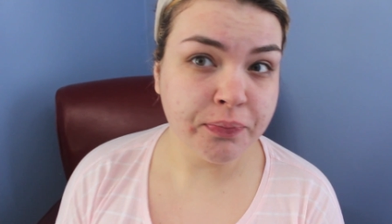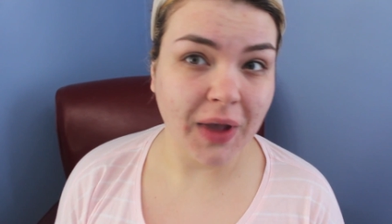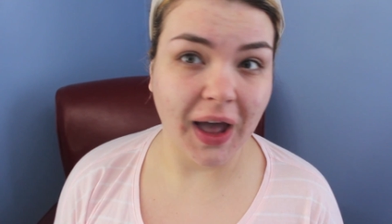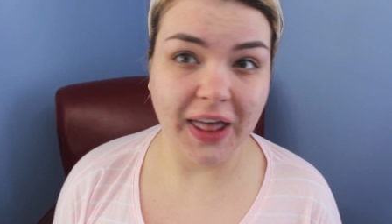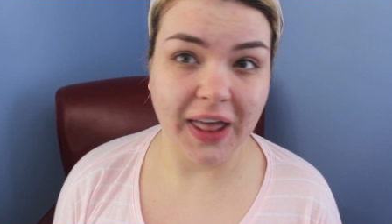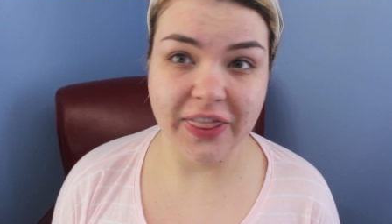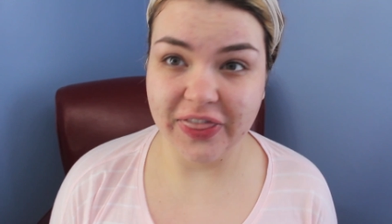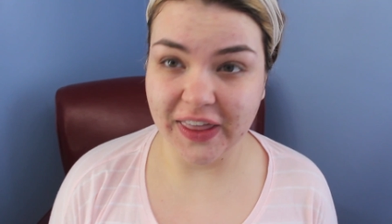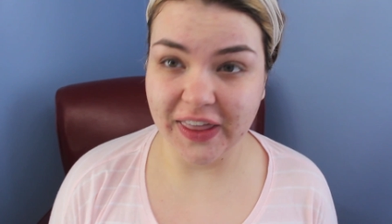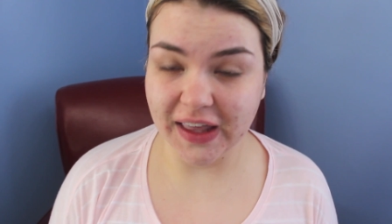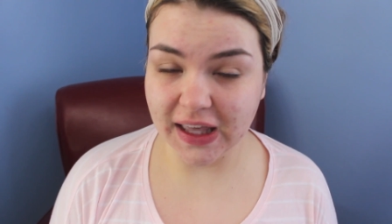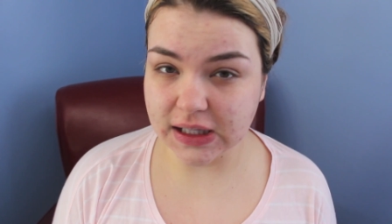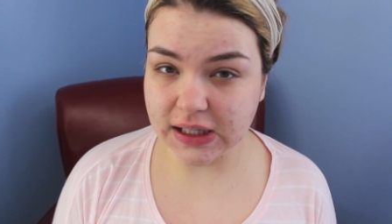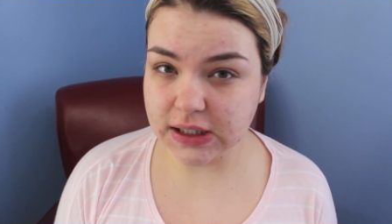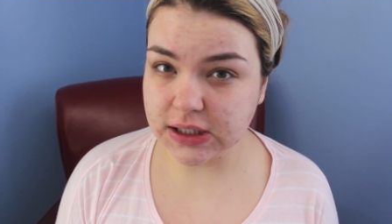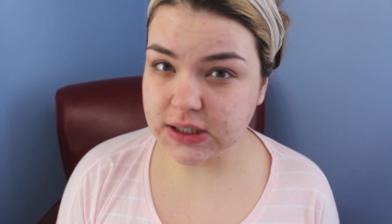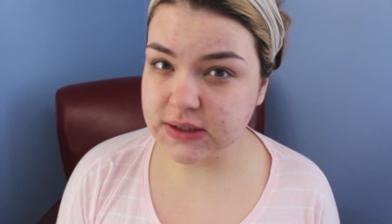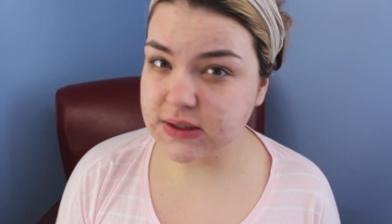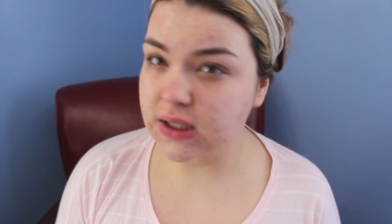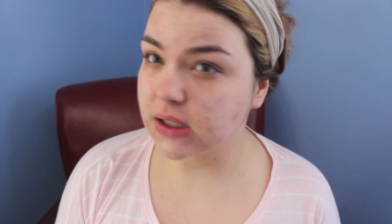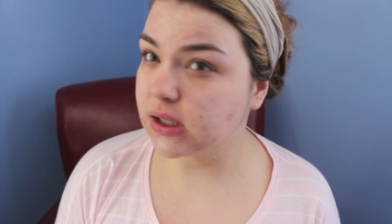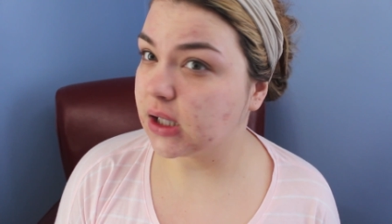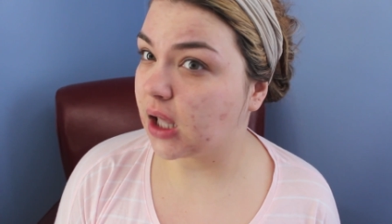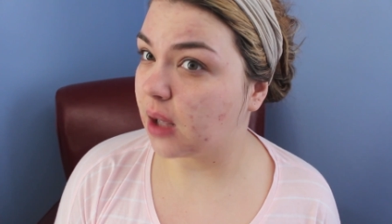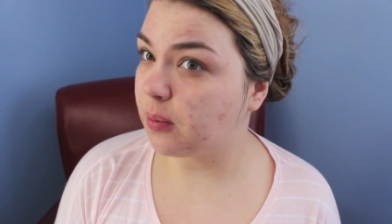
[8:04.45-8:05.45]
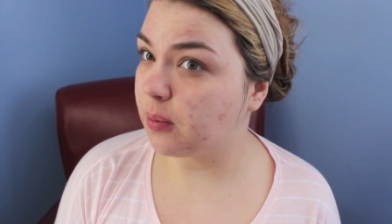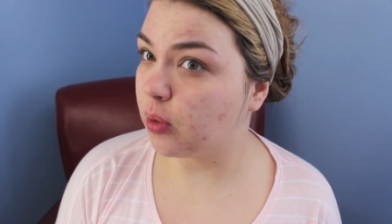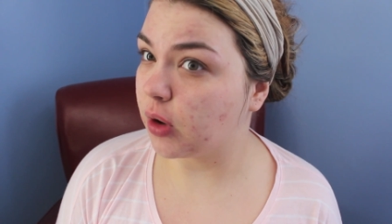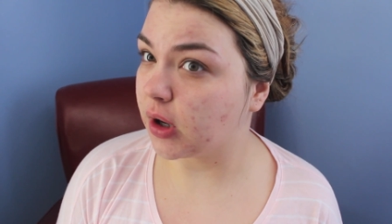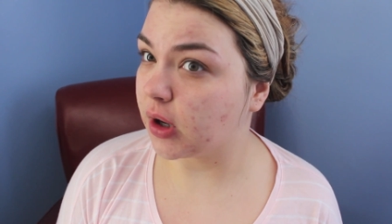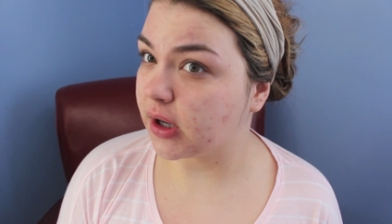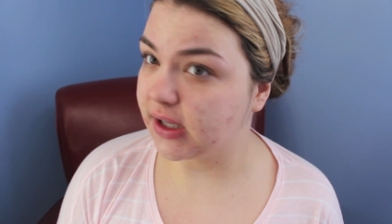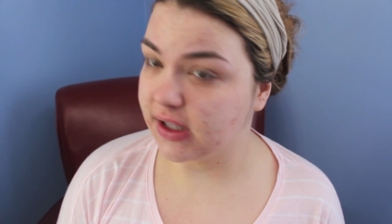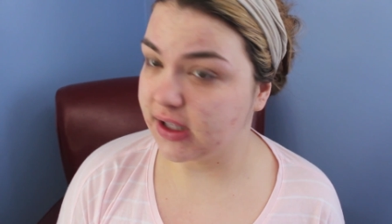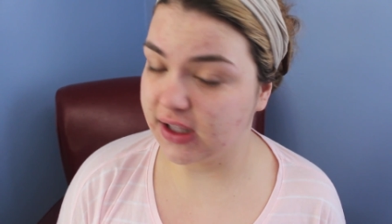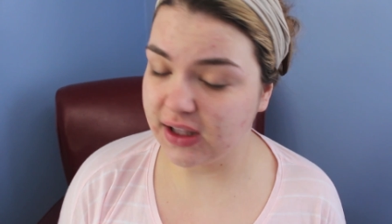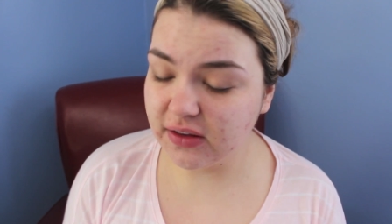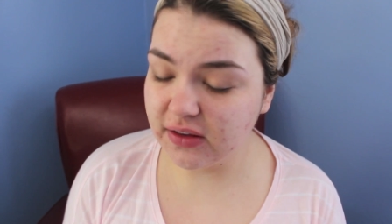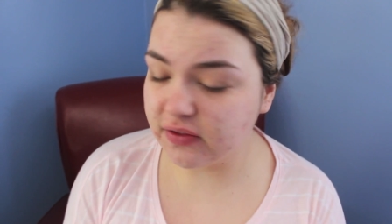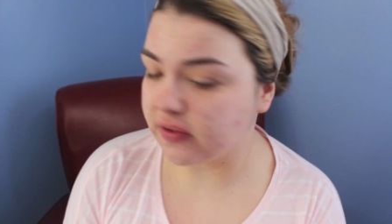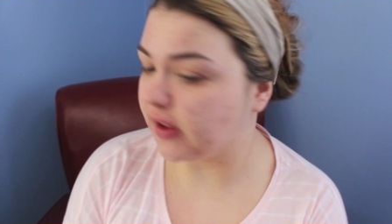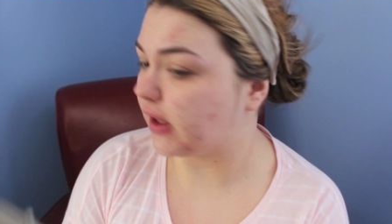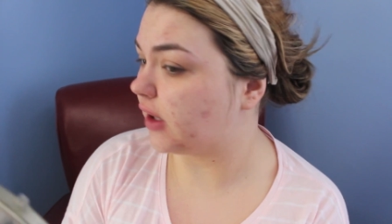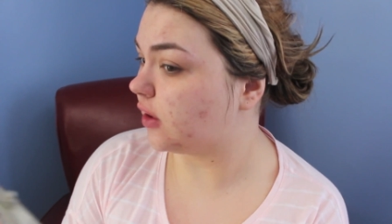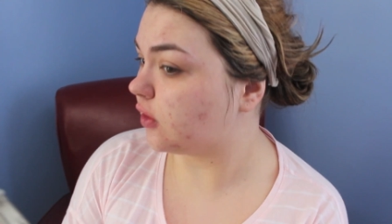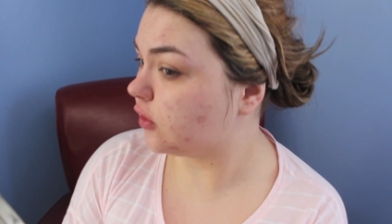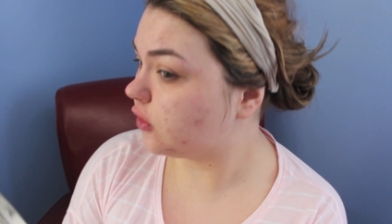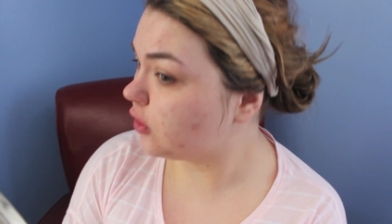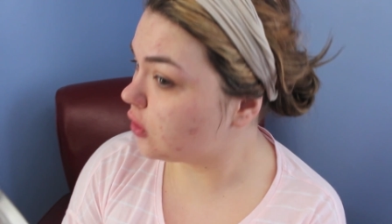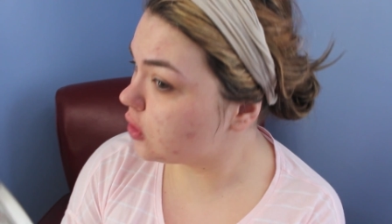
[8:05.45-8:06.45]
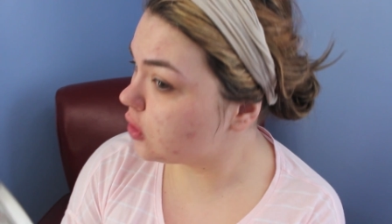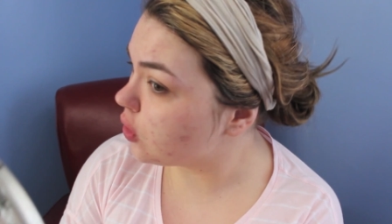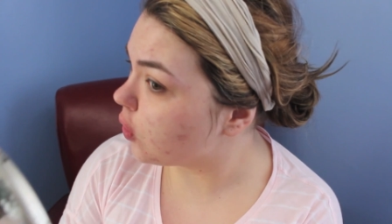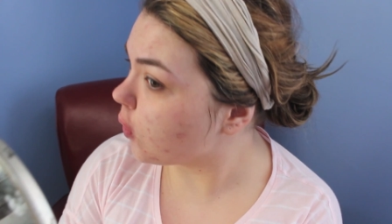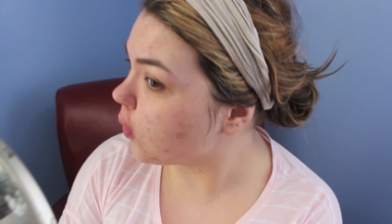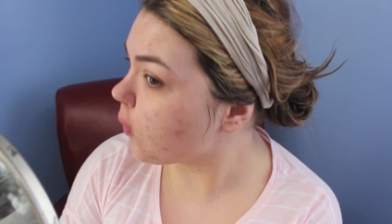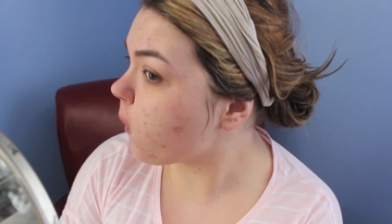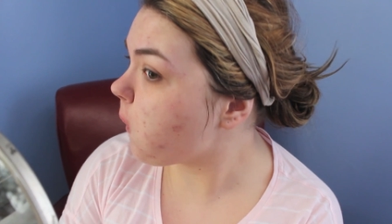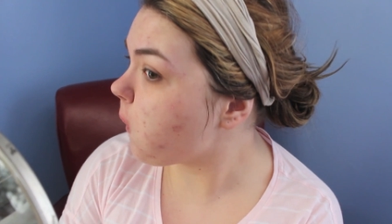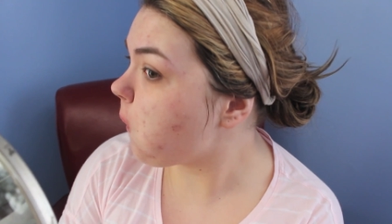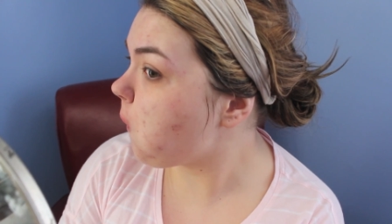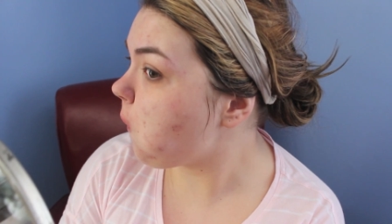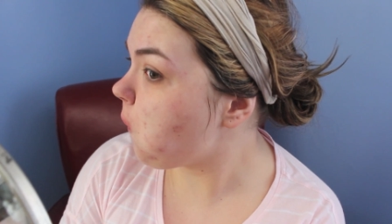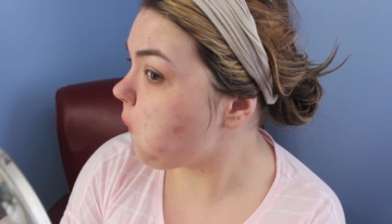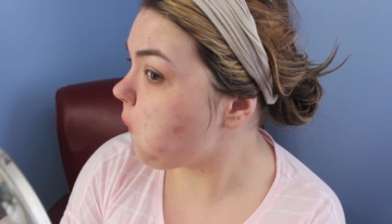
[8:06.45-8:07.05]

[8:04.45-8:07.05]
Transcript: I think it looks a lot more even too.